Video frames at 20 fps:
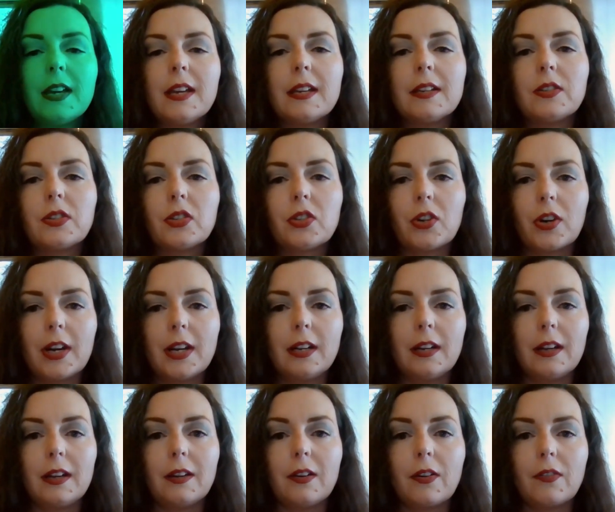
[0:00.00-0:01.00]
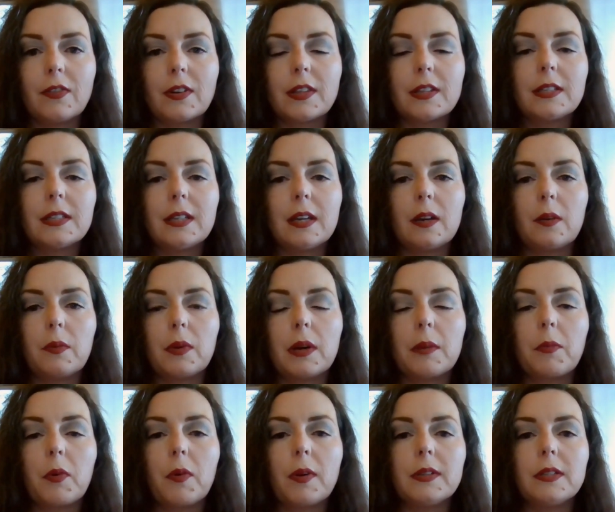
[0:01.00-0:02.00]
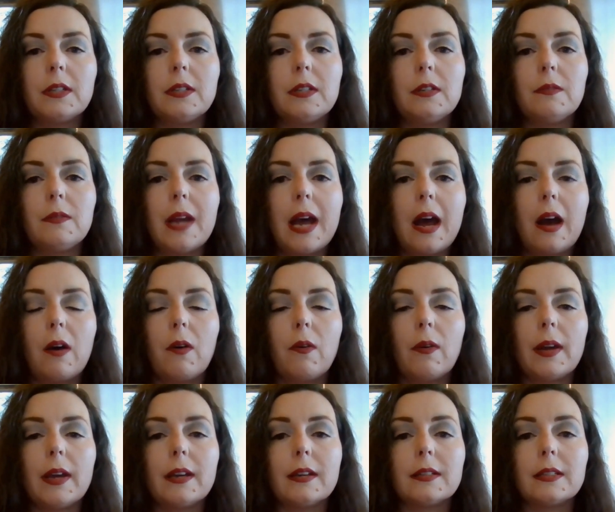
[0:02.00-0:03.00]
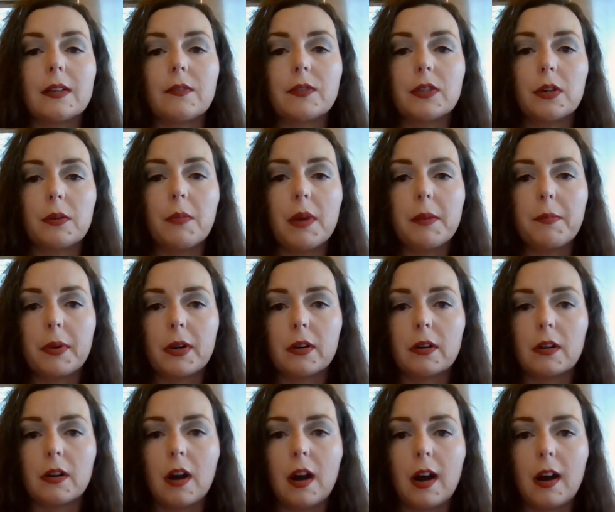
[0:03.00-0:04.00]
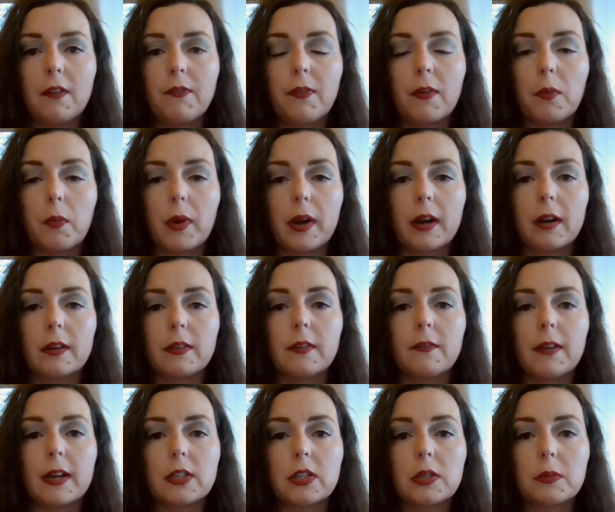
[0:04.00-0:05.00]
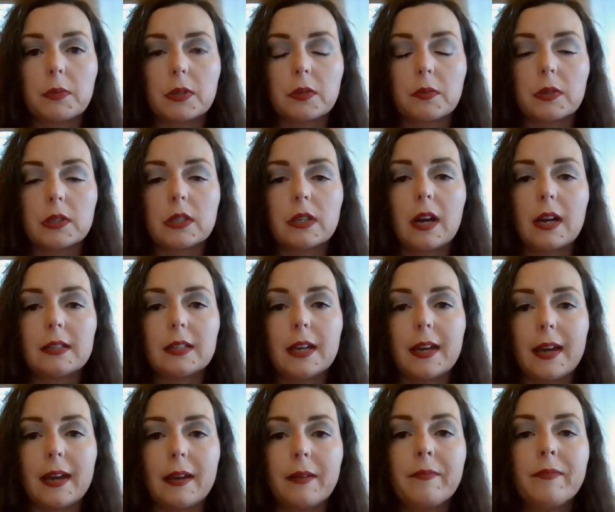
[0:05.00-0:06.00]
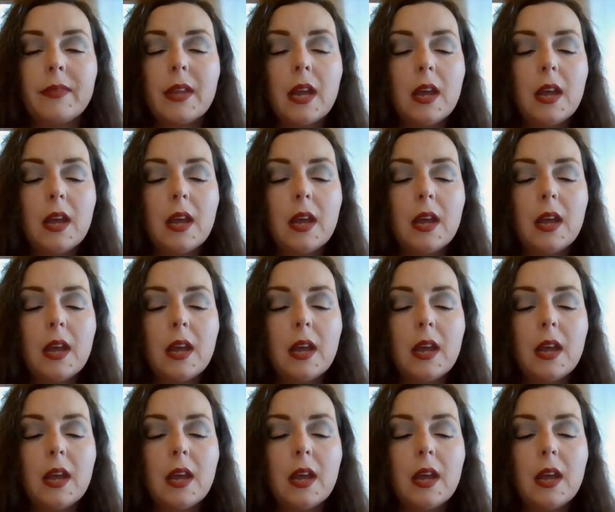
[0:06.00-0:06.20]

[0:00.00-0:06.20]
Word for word: is straining over the sink what I'm going to do now is I've turned my burner off where the vegetables were sauteing